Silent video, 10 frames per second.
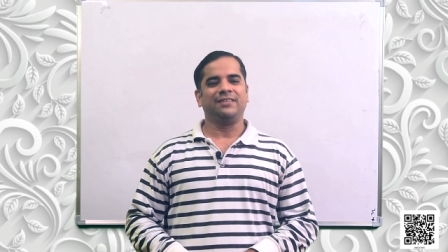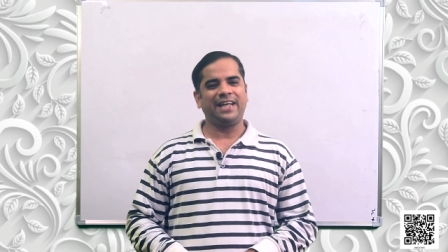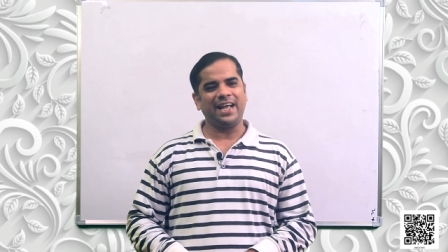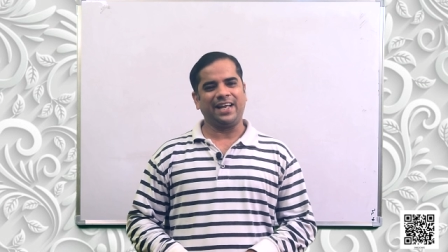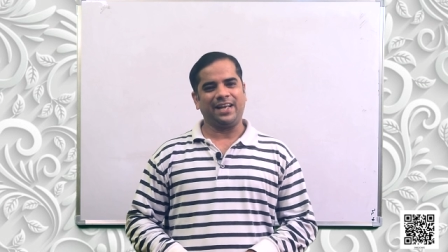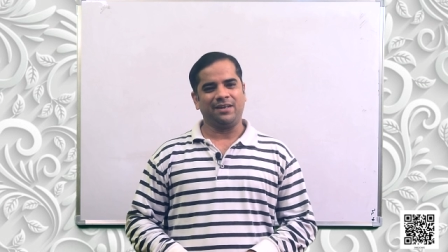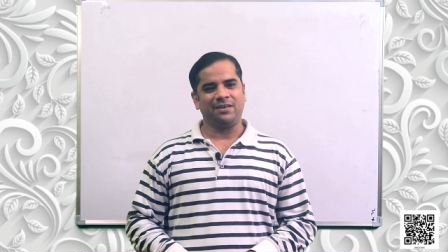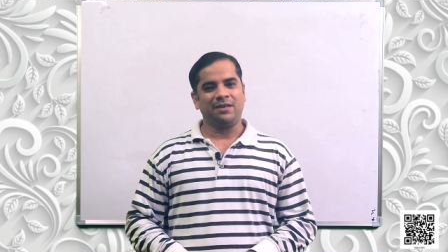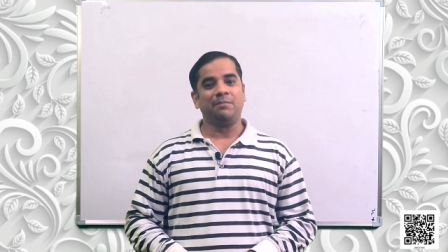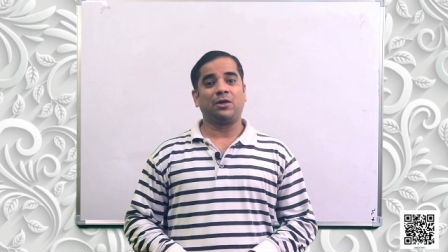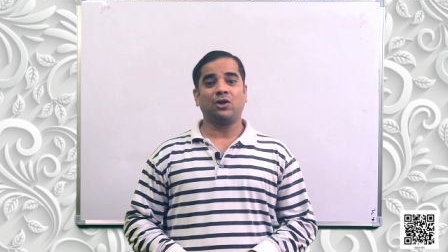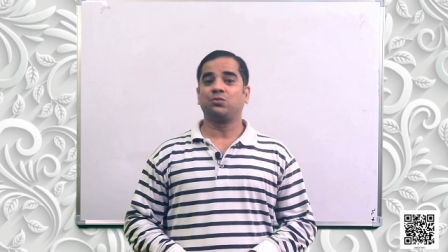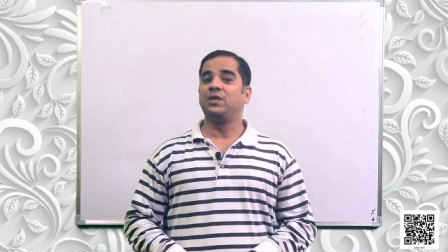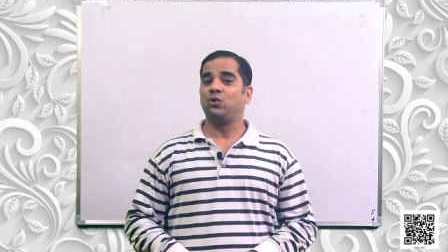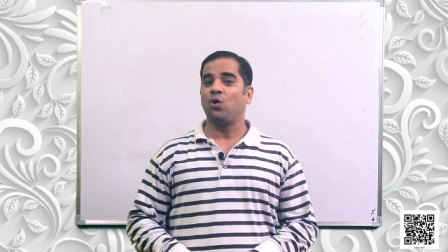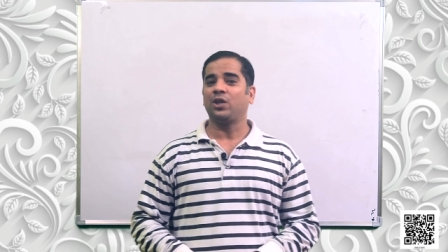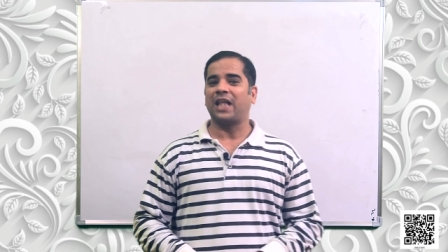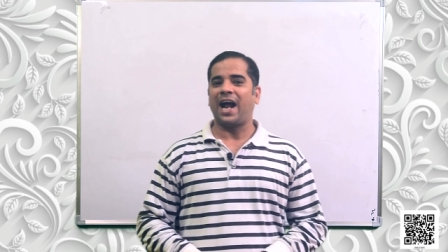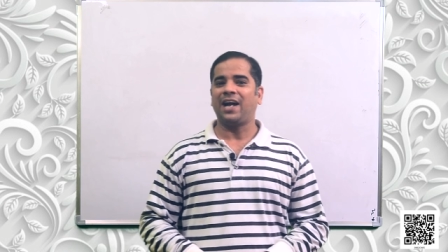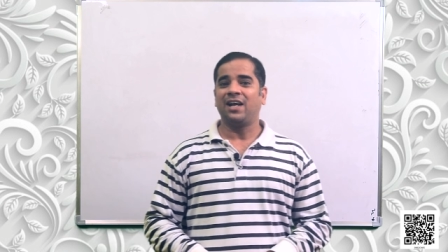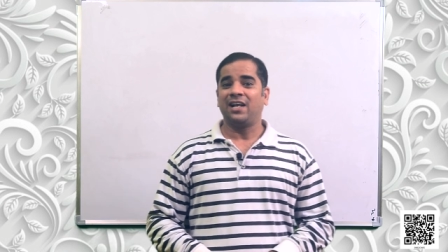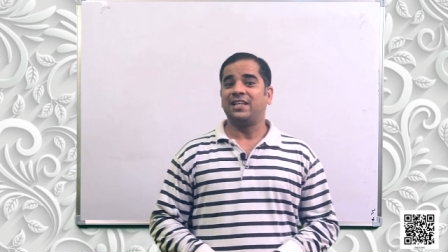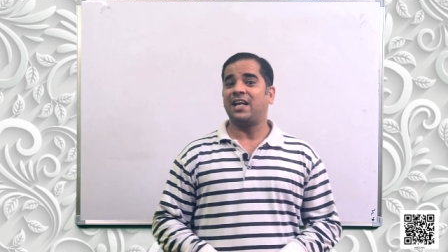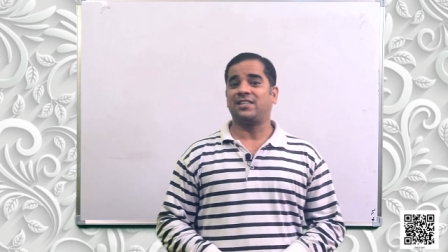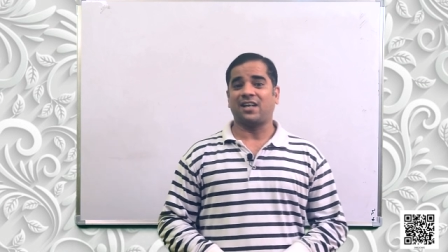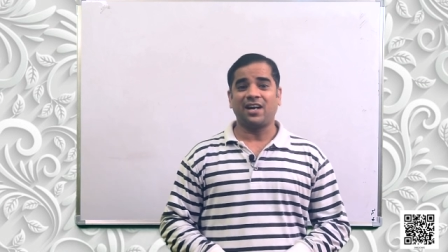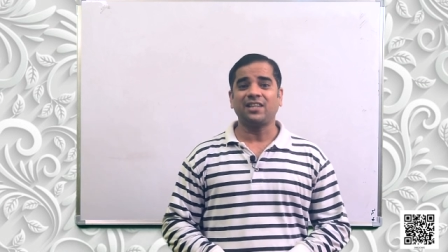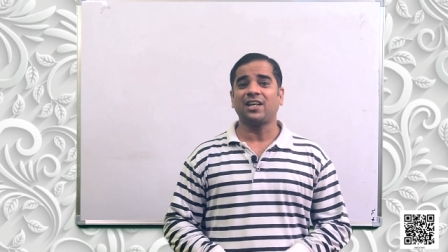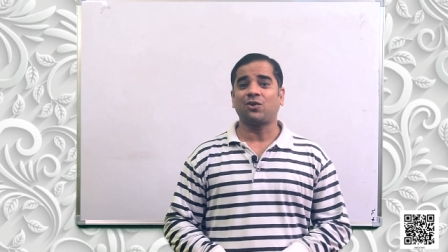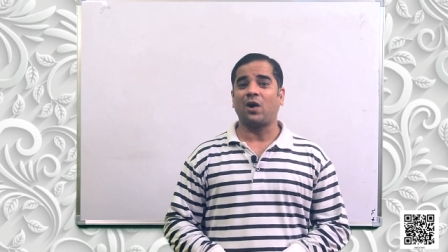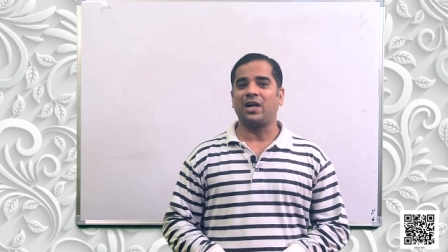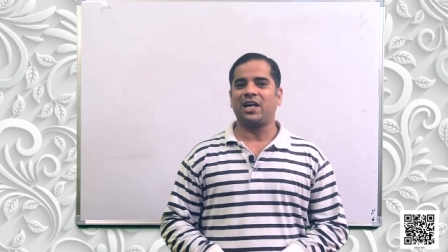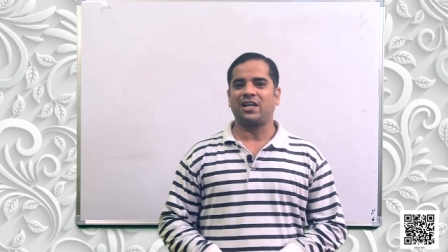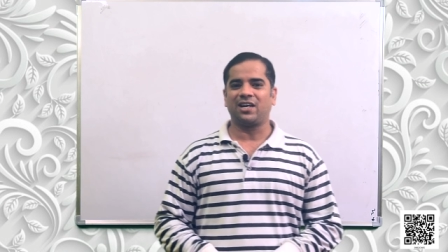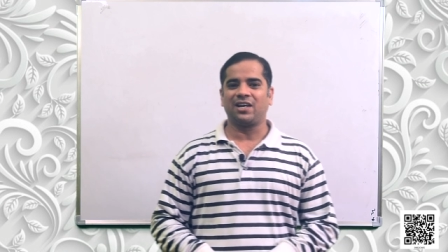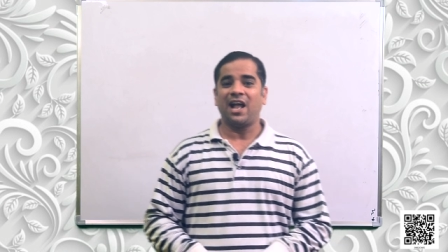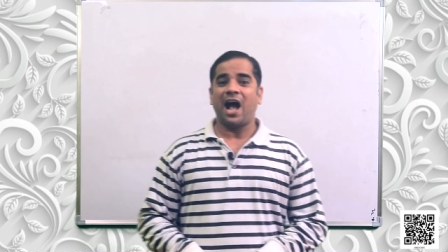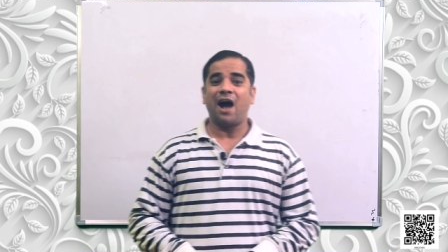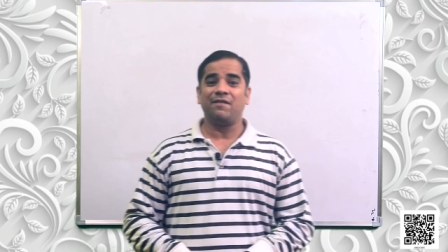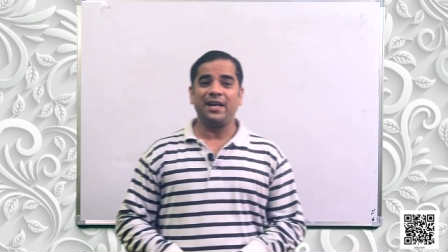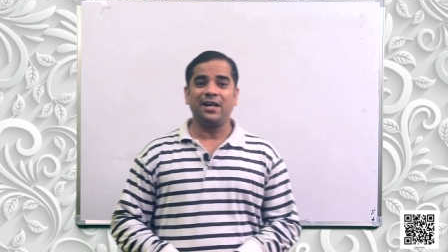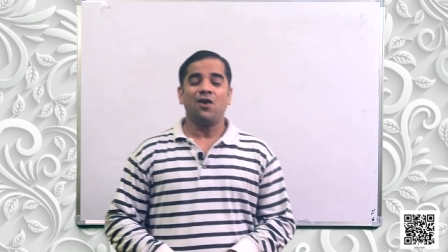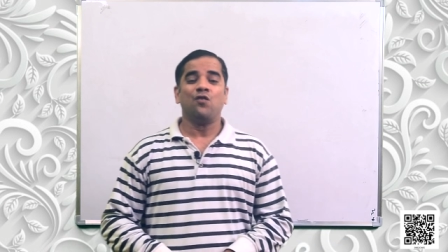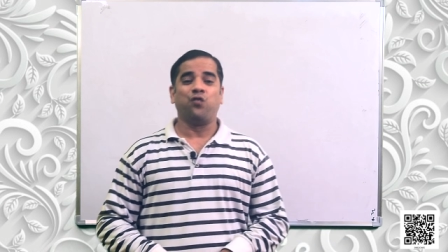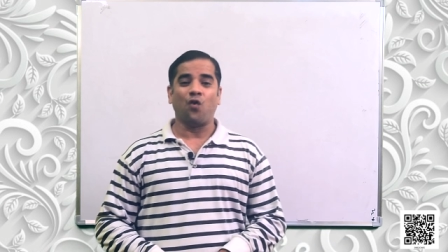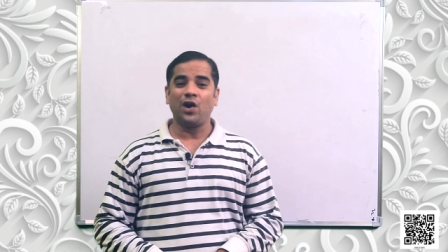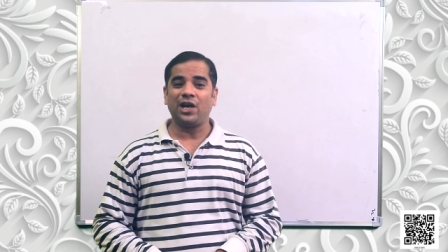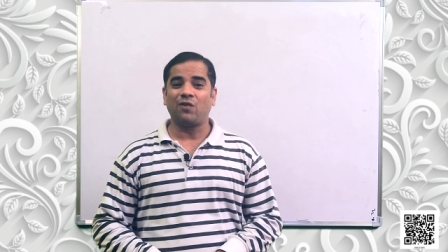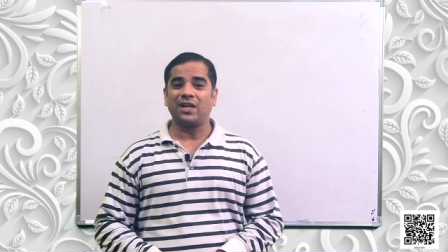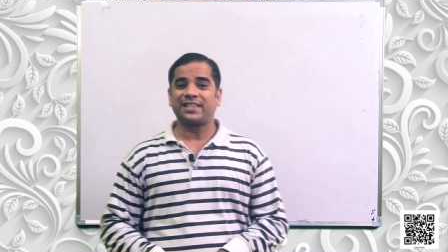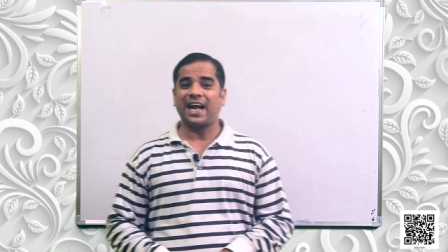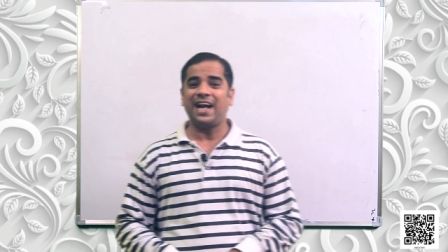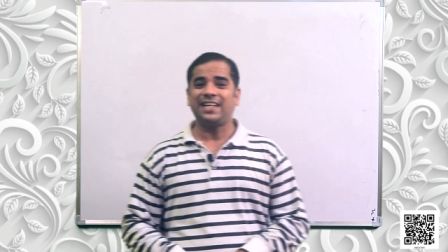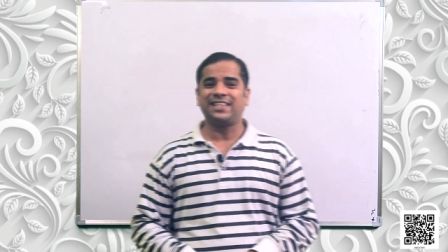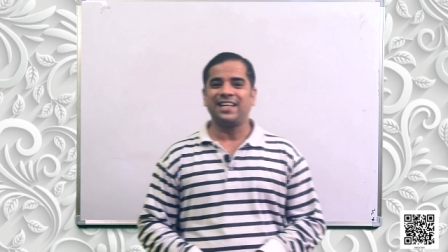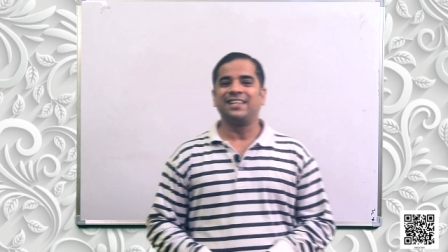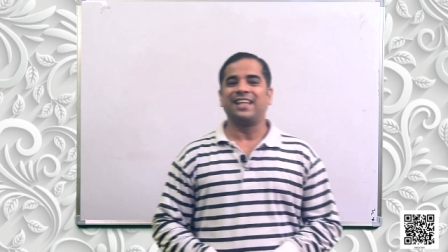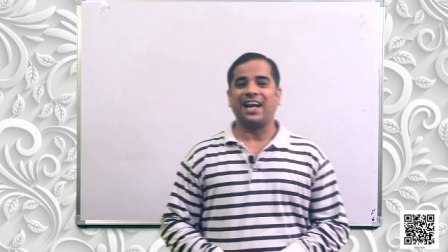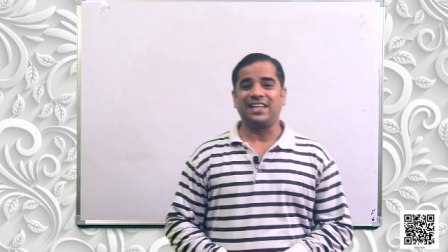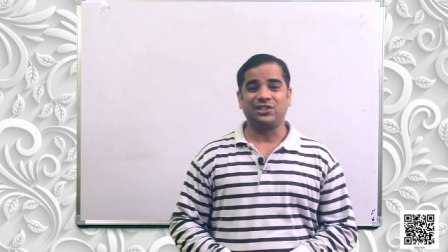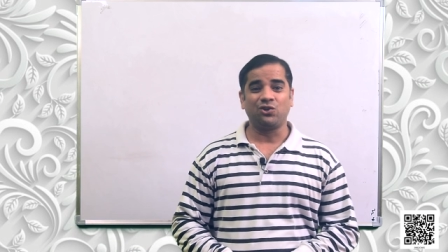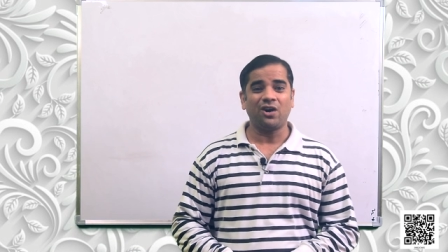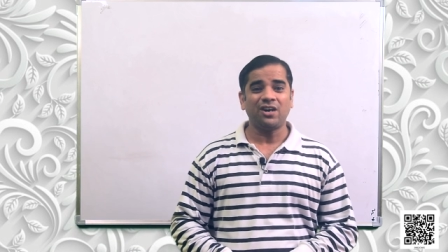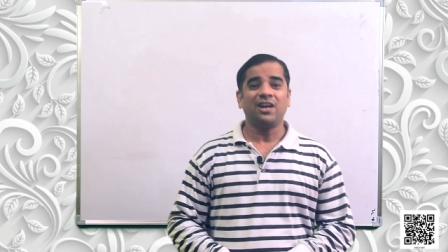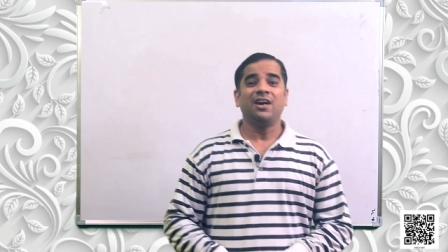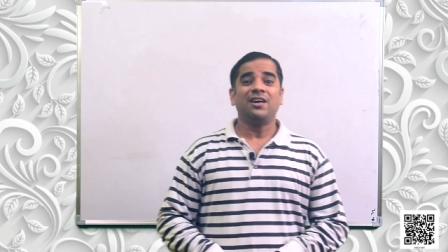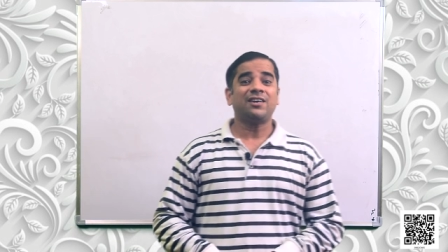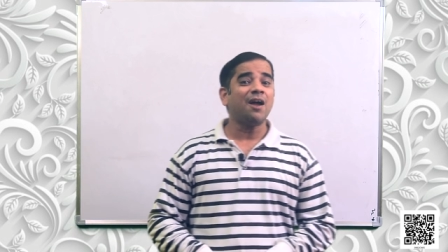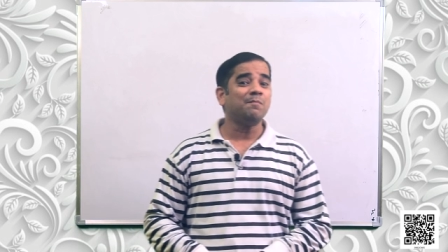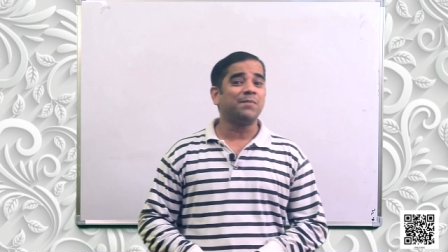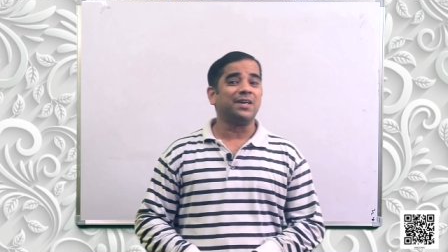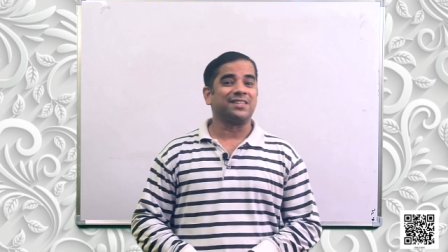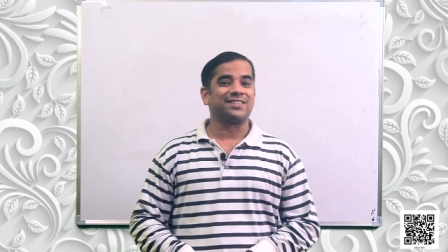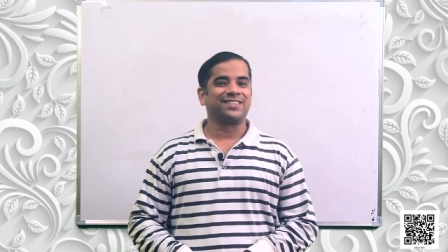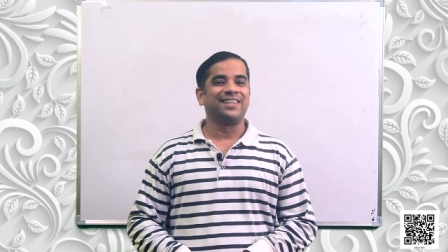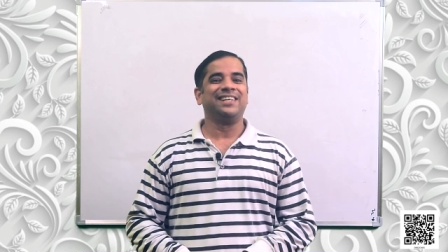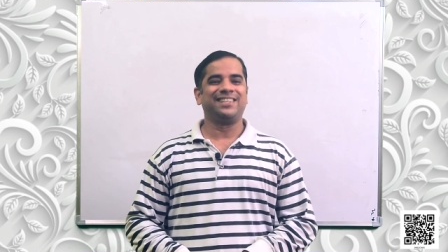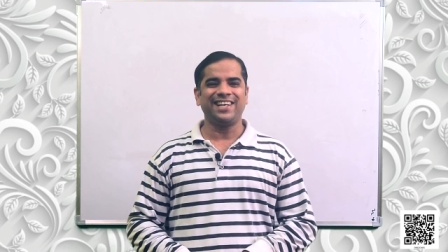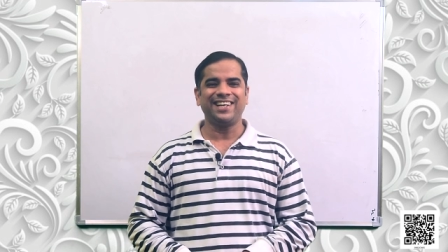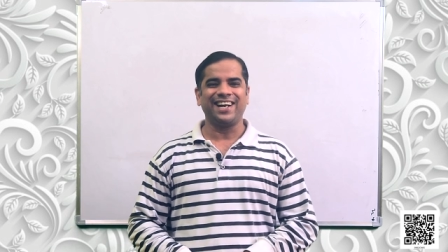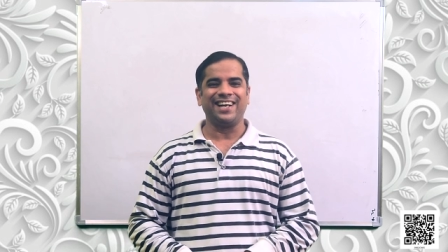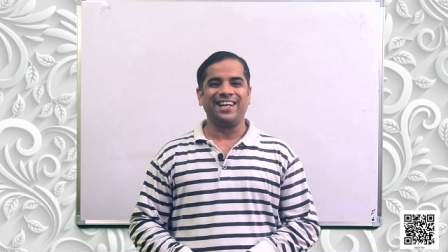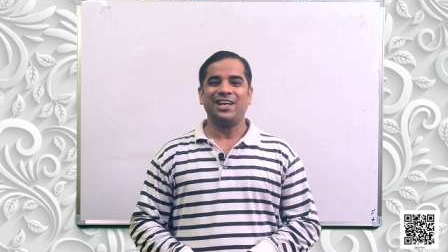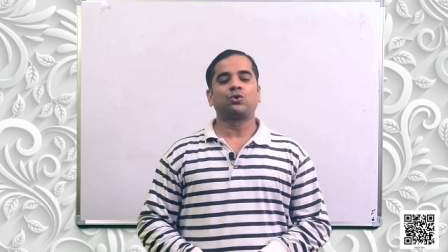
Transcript: degree because we know that there is another quadrilateral having 4 equal sides that is your rhombus isn't it?